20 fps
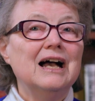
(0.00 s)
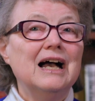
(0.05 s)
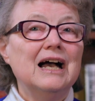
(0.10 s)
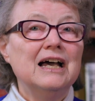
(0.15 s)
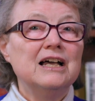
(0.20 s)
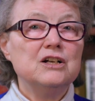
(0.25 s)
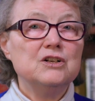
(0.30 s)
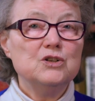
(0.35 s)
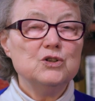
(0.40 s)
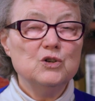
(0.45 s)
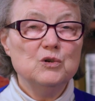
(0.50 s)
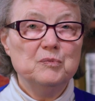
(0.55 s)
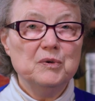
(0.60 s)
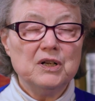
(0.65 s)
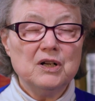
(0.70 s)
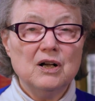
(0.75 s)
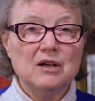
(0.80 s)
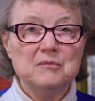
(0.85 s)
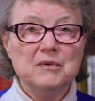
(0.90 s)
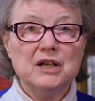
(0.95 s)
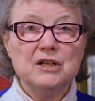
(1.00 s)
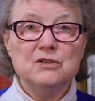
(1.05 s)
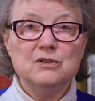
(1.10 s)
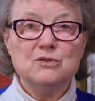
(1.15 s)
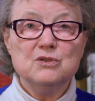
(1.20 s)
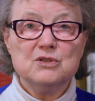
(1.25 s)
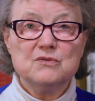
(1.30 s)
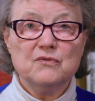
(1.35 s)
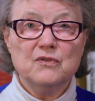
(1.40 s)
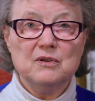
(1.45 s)
and you become a
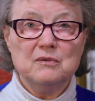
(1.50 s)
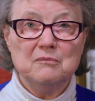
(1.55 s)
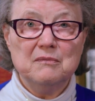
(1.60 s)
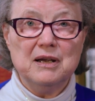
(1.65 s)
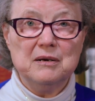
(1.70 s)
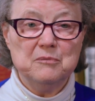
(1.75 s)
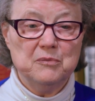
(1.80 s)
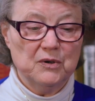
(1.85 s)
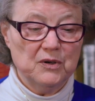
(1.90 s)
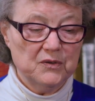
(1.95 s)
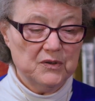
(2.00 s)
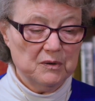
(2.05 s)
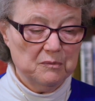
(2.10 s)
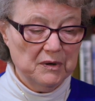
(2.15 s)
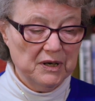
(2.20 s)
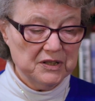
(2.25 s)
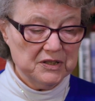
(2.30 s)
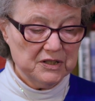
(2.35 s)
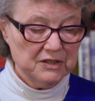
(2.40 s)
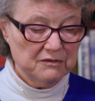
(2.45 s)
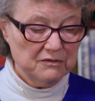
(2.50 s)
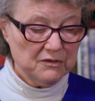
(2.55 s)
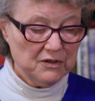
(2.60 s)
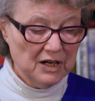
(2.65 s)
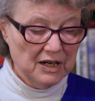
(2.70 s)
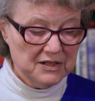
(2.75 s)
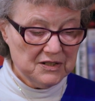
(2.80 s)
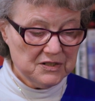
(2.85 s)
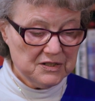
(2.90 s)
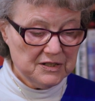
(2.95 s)
useful member of the body of
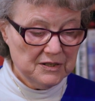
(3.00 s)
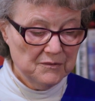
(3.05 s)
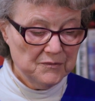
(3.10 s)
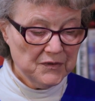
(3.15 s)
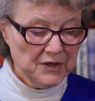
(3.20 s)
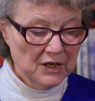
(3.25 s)
Christ.